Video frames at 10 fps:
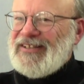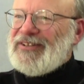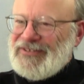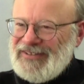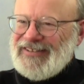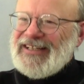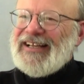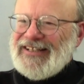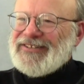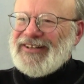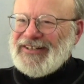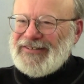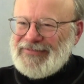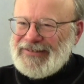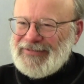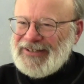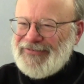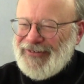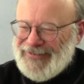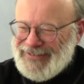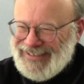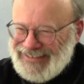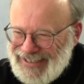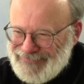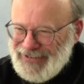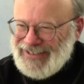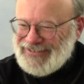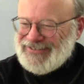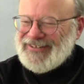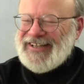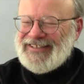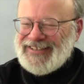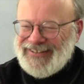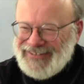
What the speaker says: They learned a little bit about informed consent and patients' rights.